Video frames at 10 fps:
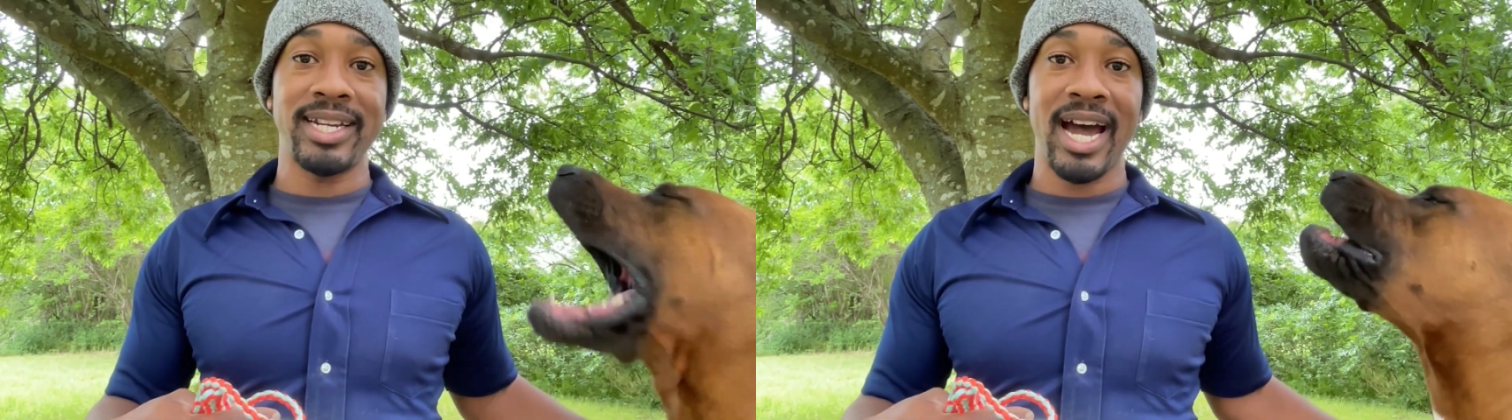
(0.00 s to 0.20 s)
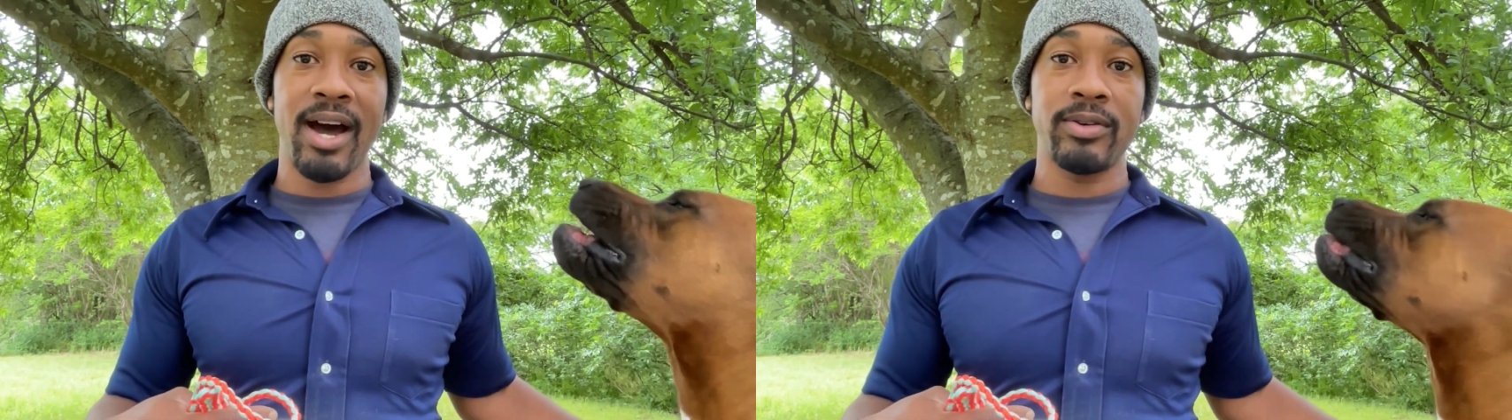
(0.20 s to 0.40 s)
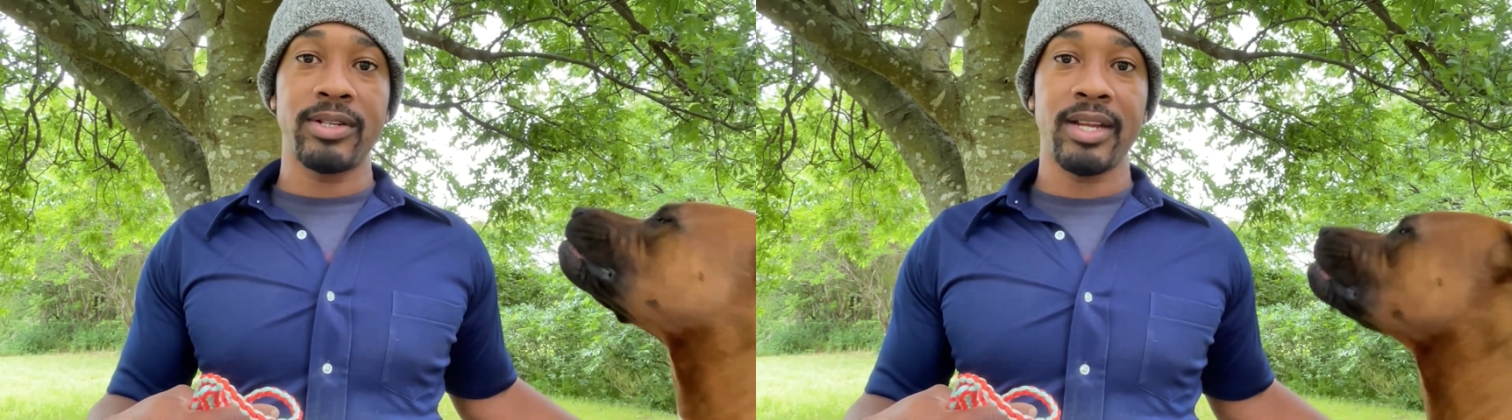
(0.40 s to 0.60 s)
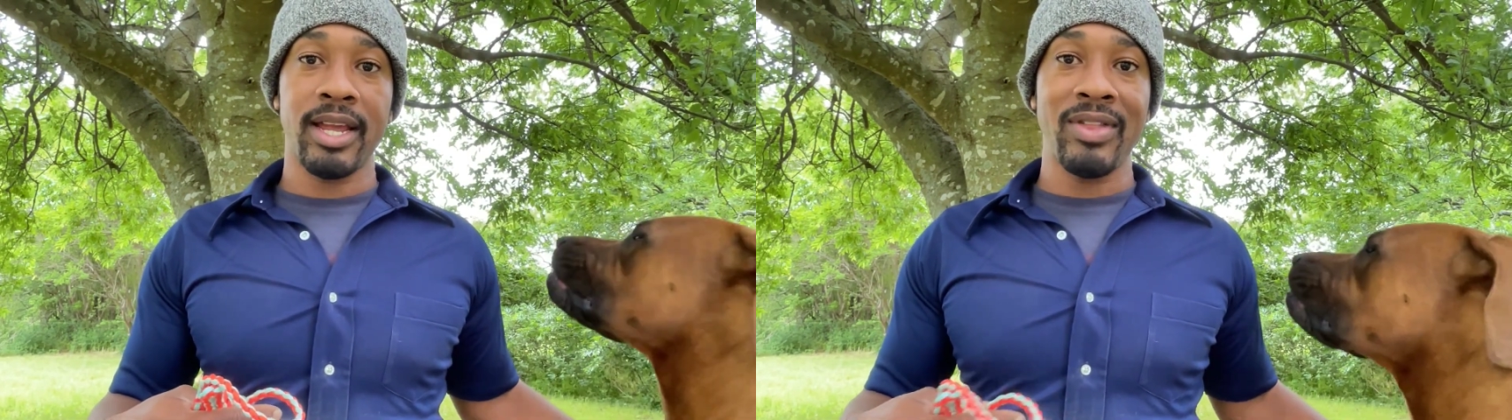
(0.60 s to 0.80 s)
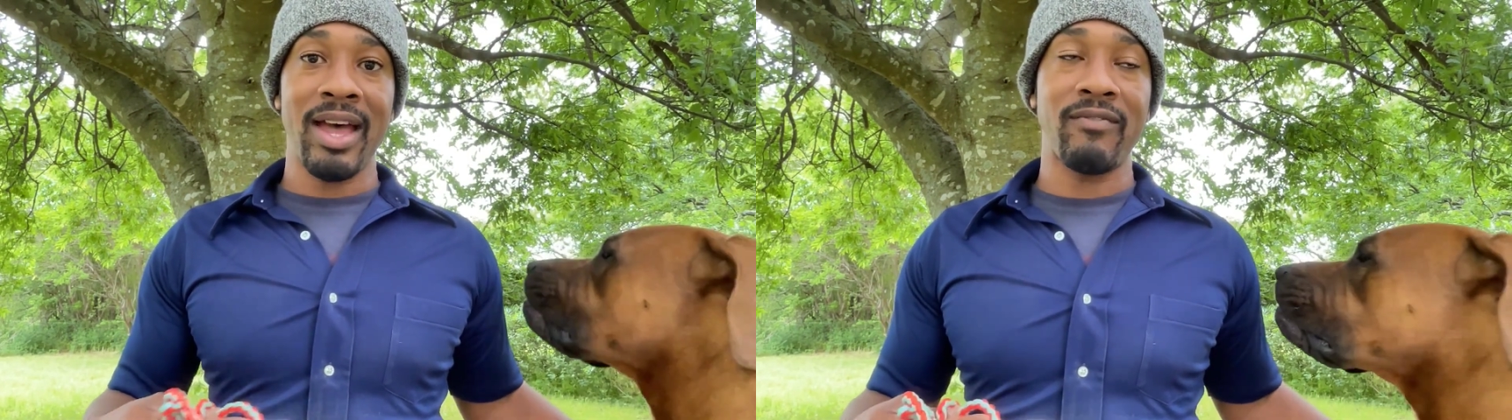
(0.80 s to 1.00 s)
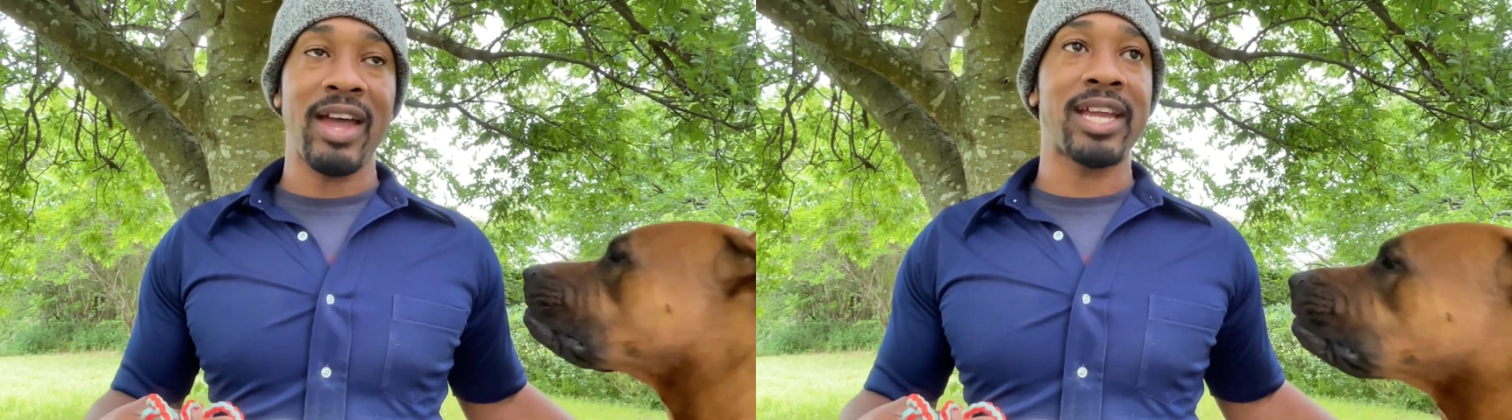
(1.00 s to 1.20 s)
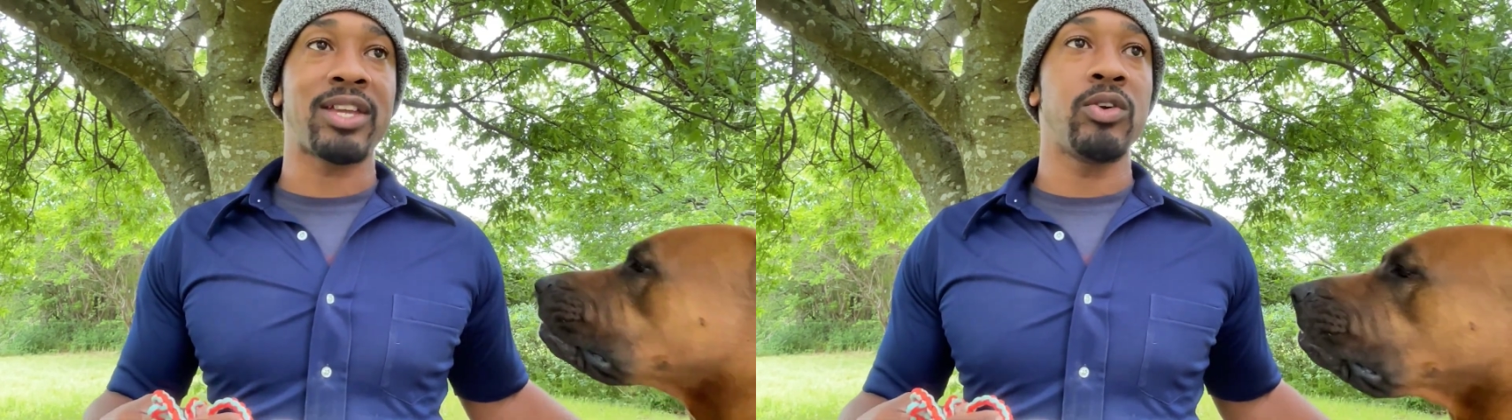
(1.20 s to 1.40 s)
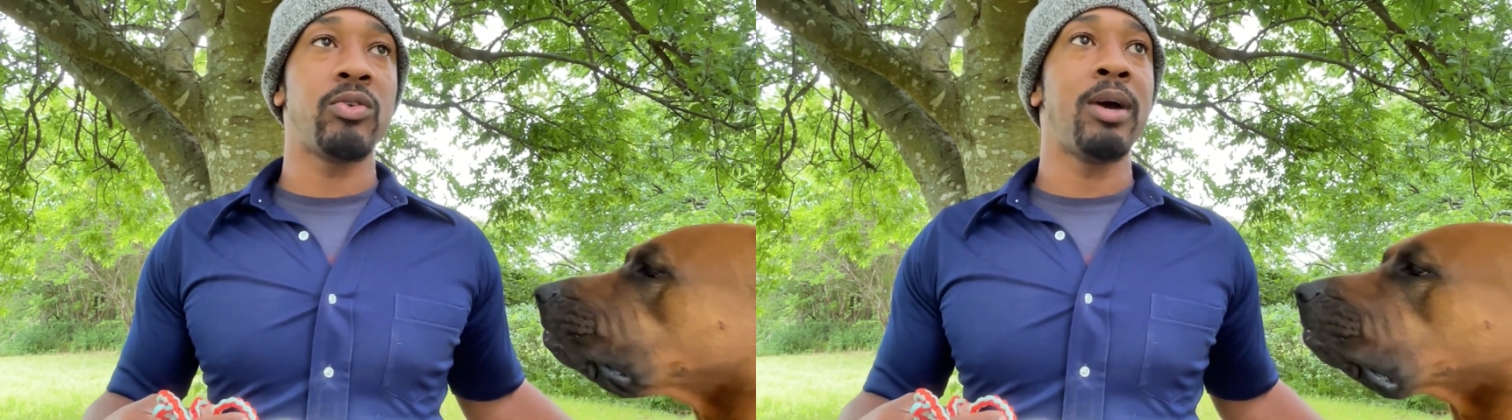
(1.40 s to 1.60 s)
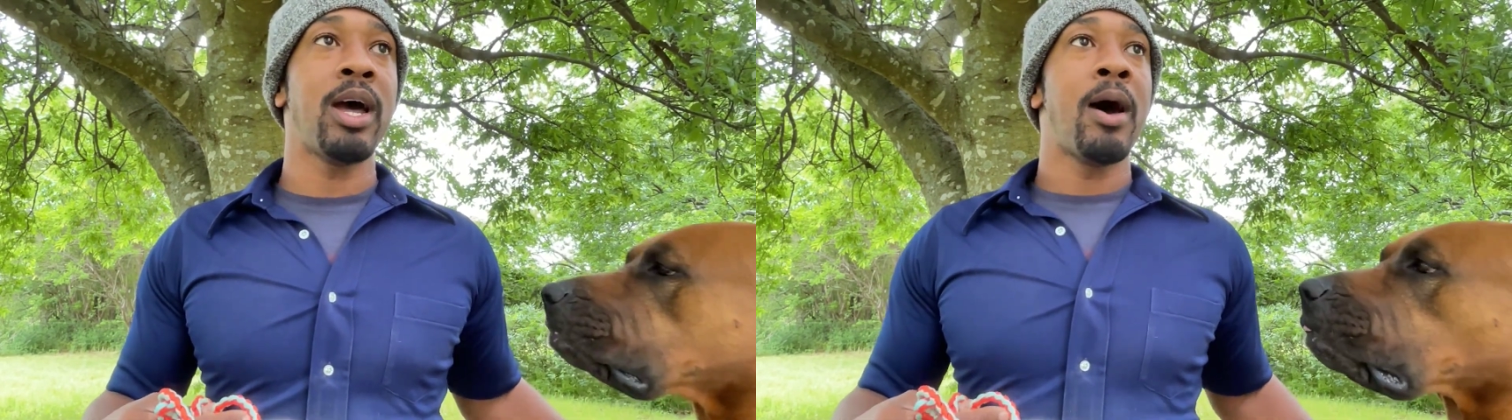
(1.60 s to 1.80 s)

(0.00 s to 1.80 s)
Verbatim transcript: down in that vacuum,